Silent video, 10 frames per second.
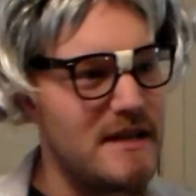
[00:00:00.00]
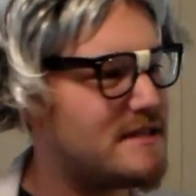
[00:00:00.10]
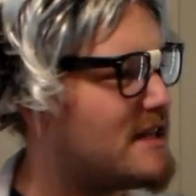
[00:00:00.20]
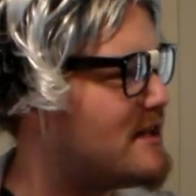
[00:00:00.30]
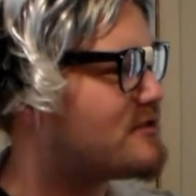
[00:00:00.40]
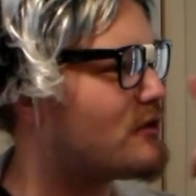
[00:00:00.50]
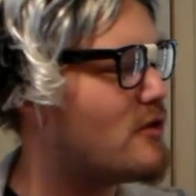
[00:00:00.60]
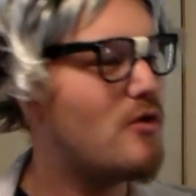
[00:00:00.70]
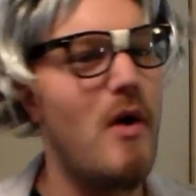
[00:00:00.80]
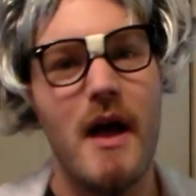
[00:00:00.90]
see
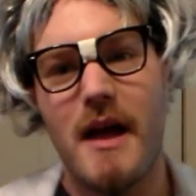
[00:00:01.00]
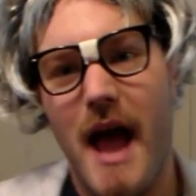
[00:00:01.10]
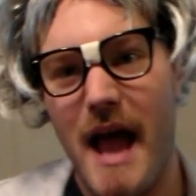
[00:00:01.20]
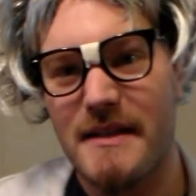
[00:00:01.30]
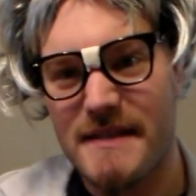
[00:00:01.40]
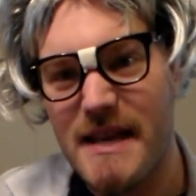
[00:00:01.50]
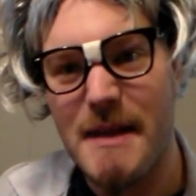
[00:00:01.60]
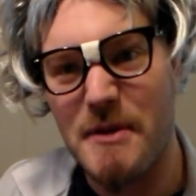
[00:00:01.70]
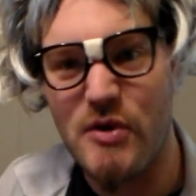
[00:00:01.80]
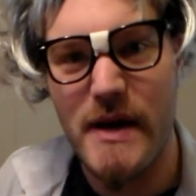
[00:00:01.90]
through and see
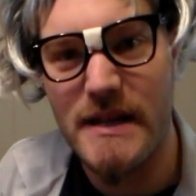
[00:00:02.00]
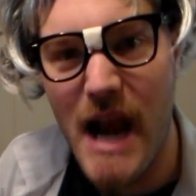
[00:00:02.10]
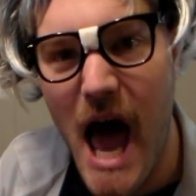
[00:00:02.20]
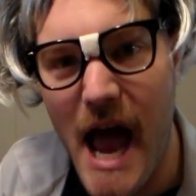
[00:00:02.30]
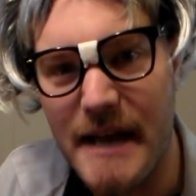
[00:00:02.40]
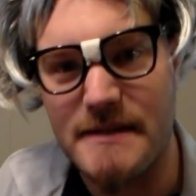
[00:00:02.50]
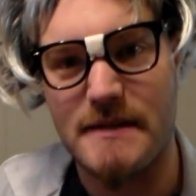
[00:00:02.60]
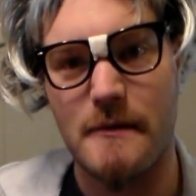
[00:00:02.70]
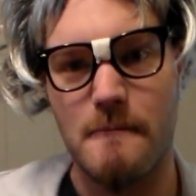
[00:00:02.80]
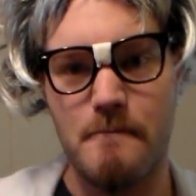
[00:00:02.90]
between the
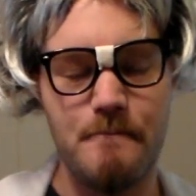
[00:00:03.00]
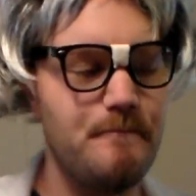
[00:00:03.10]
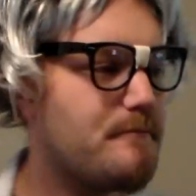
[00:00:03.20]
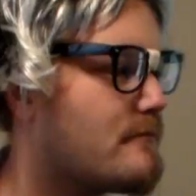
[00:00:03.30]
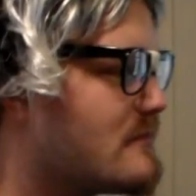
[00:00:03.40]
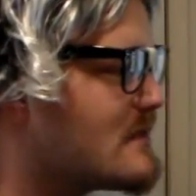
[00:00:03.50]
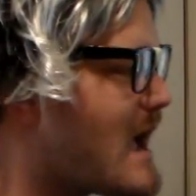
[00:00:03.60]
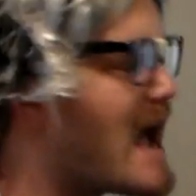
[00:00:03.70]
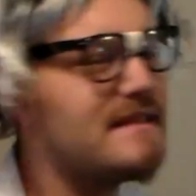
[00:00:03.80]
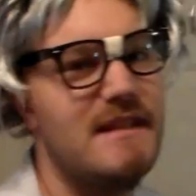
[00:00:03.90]
lines.
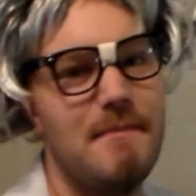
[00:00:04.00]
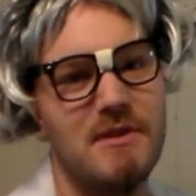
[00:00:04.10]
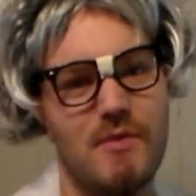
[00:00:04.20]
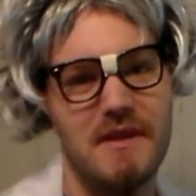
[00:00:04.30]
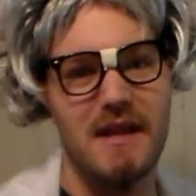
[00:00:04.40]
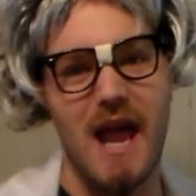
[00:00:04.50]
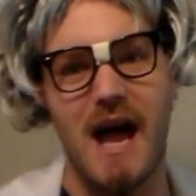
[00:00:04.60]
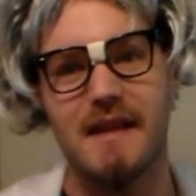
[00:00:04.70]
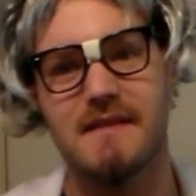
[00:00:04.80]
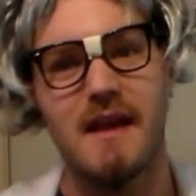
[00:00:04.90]
I see between the
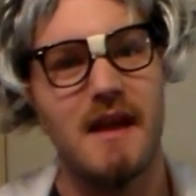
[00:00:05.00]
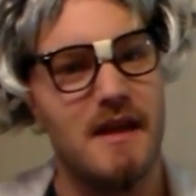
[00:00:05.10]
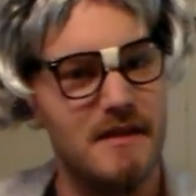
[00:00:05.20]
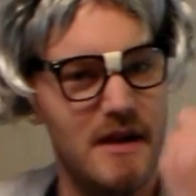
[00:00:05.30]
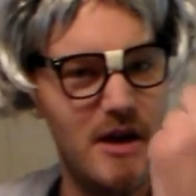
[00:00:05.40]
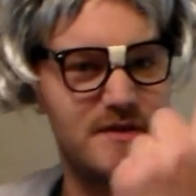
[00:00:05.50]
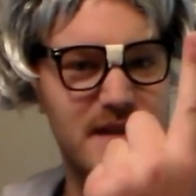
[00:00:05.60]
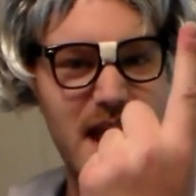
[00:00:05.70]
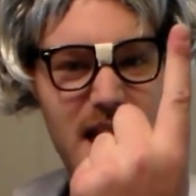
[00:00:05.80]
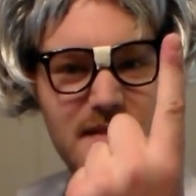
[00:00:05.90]
lines. Here's the
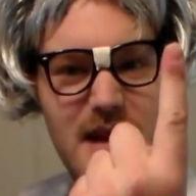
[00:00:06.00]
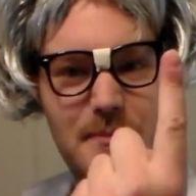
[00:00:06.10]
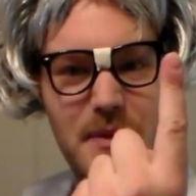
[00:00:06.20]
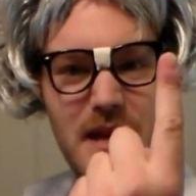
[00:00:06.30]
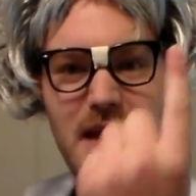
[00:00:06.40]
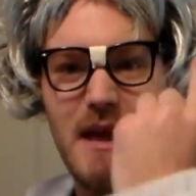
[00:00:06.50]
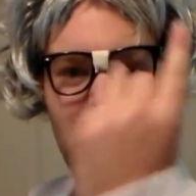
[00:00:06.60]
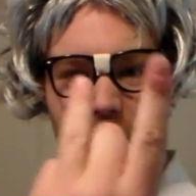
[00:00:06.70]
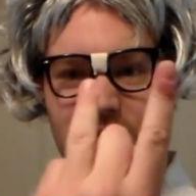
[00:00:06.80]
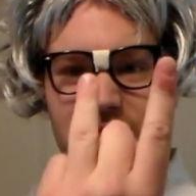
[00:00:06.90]
gas company,
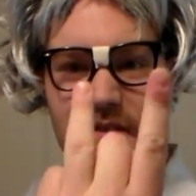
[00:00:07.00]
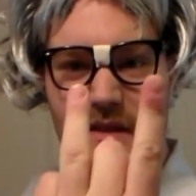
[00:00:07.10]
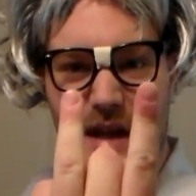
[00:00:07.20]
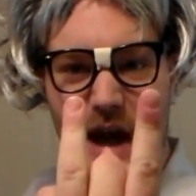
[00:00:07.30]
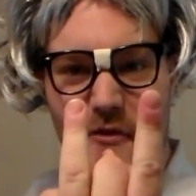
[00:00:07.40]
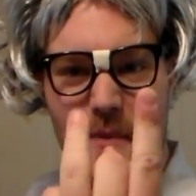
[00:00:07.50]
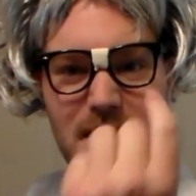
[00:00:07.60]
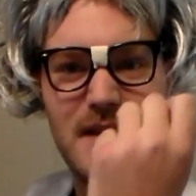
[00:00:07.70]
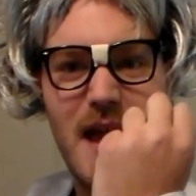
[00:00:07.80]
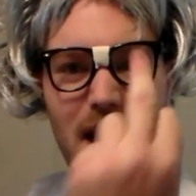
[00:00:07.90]
here's the
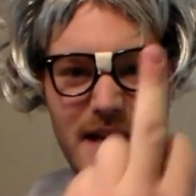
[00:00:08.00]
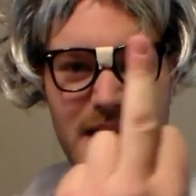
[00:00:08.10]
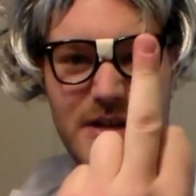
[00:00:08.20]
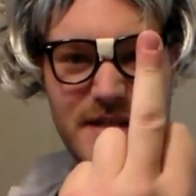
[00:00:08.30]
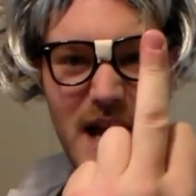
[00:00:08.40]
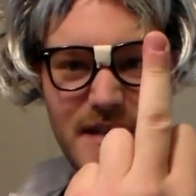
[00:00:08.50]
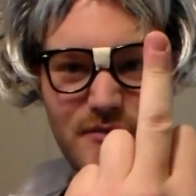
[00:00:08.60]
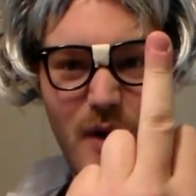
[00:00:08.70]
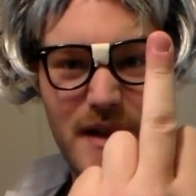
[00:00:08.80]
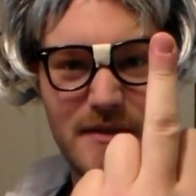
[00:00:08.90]
government, and here's us
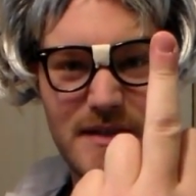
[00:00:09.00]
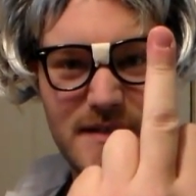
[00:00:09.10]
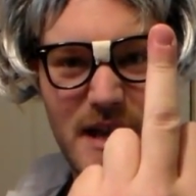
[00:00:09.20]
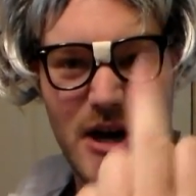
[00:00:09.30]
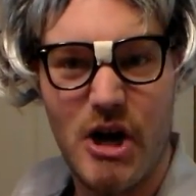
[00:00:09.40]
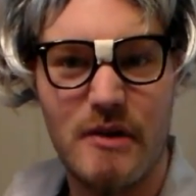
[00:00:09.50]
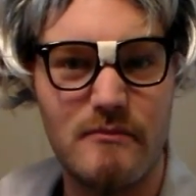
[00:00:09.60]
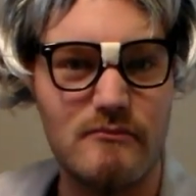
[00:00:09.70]
right in the center.